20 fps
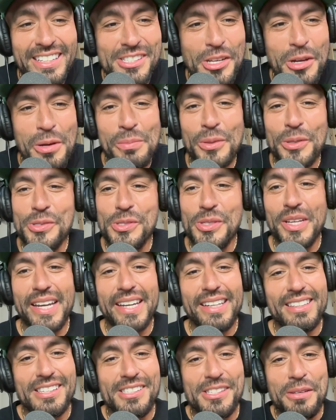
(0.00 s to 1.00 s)
It's almost
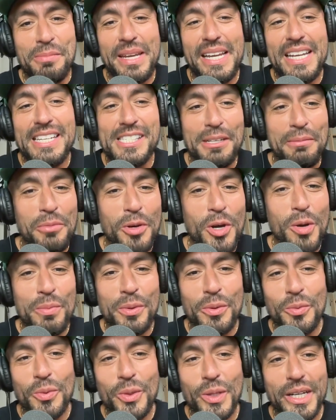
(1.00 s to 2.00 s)
like this amazing
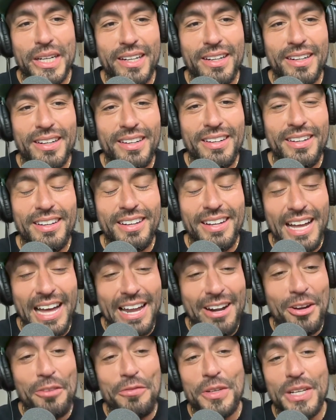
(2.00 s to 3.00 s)
moment where,
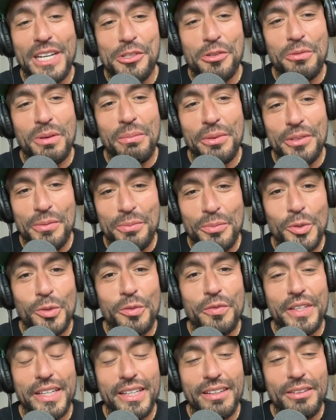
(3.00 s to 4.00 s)
I don't know if you guys remember the
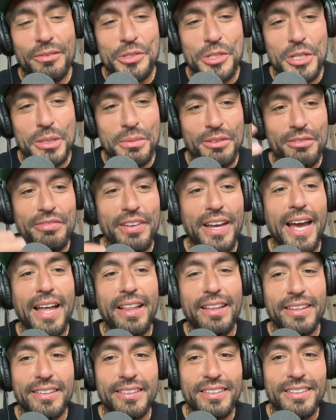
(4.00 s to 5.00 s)
movie with Jimmy
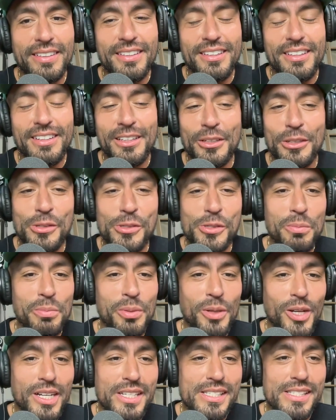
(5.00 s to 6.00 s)
Fallon, goes to
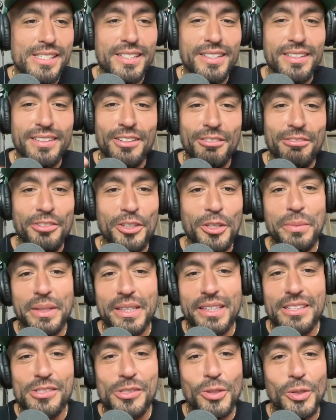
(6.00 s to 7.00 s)
Boston. They're
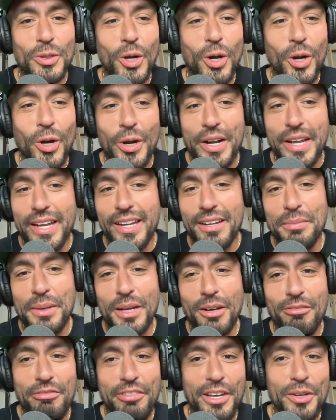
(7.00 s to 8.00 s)
filming this whole heartache
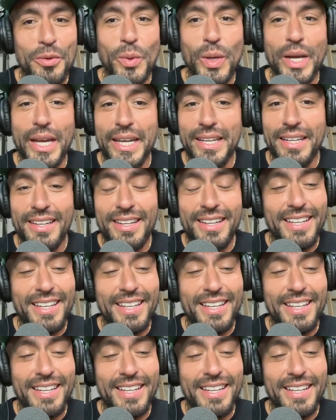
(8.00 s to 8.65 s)
about Fenway.